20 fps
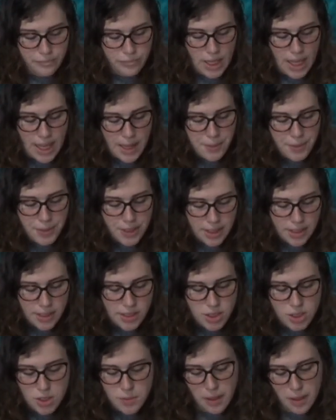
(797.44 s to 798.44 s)
I put it on
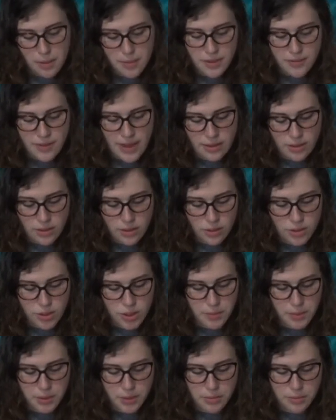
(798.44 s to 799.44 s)
a Department of Agriculture
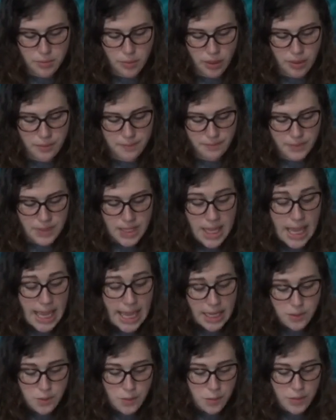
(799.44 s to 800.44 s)
bulletin board.
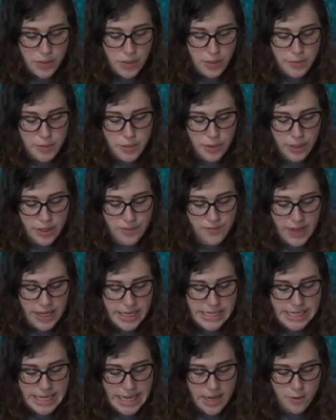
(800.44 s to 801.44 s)
Anyone with a computer can find
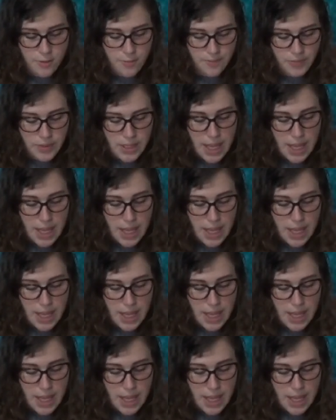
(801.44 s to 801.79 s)
it now.